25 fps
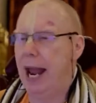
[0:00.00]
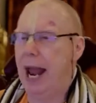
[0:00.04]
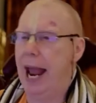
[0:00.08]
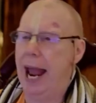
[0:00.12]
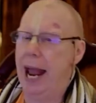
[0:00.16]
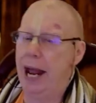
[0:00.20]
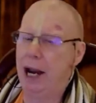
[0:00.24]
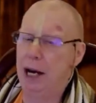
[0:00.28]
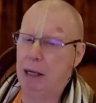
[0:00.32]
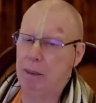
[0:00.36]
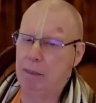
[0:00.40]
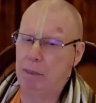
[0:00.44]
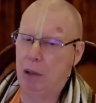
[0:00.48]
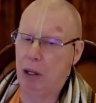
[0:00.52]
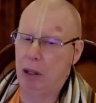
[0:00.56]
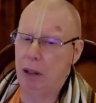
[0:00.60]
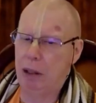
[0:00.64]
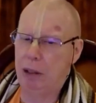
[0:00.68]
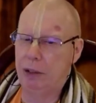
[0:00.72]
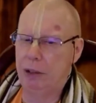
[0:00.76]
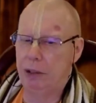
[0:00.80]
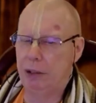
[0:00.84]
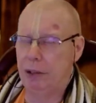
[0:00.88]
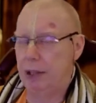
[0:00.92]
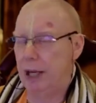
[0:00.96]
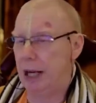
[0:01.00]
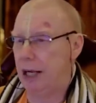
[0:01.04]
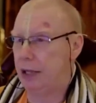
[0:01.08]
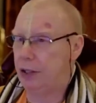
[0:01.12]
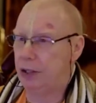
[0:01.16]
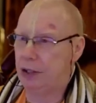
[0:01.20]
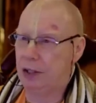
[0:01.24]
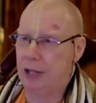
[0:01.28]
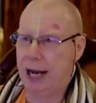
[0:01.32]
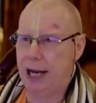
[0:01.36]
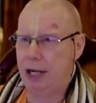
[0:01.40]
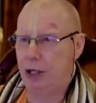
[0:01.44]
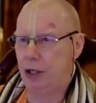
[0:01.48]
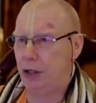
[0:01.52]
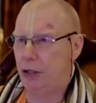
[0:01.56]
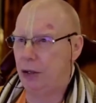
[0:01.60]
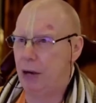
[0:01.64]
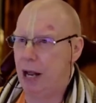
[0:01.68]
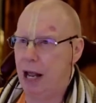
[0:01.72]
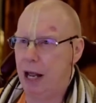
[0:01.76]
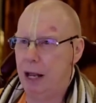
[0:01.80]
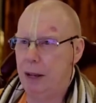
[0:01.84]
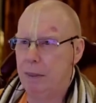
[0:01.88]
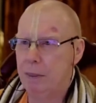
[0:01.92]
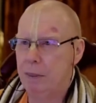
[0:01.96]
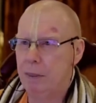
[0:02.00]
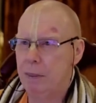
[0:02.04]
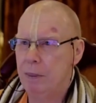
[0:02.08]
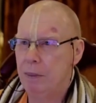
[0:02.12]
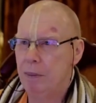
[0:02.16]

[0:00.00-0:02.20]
animals, etc.,